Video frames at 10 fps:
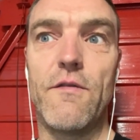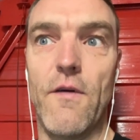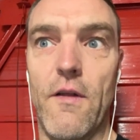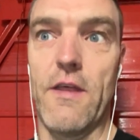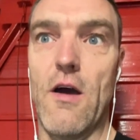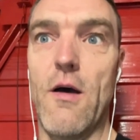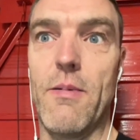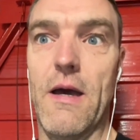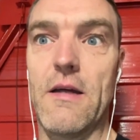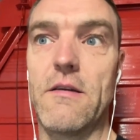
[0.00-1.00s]
on the
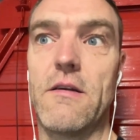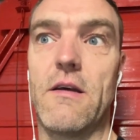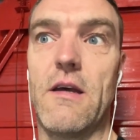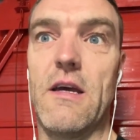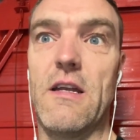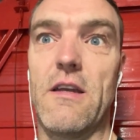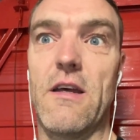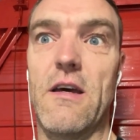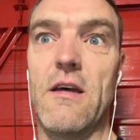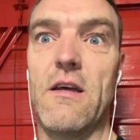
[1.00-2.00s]
iPad and
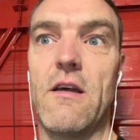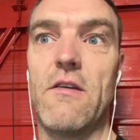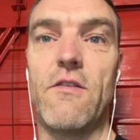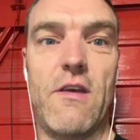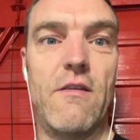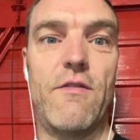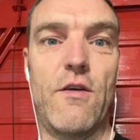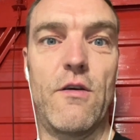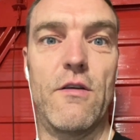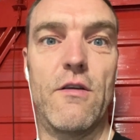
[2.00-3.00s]
uh, see if you
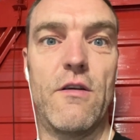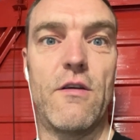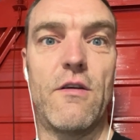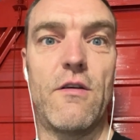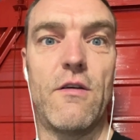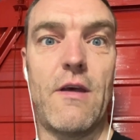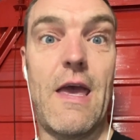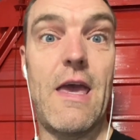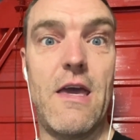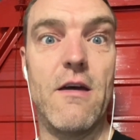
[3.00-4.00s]
can
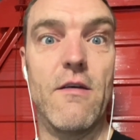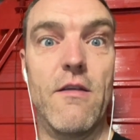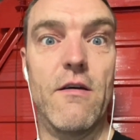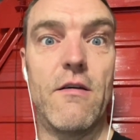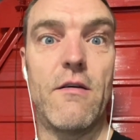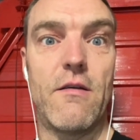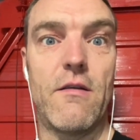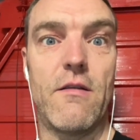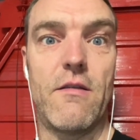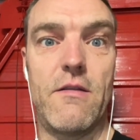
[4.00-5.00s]
hear the
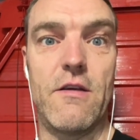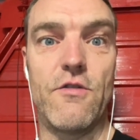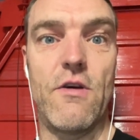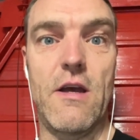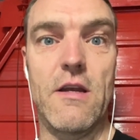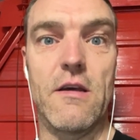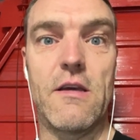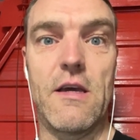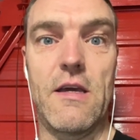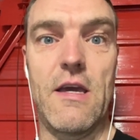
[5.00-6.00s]
the trainer kicking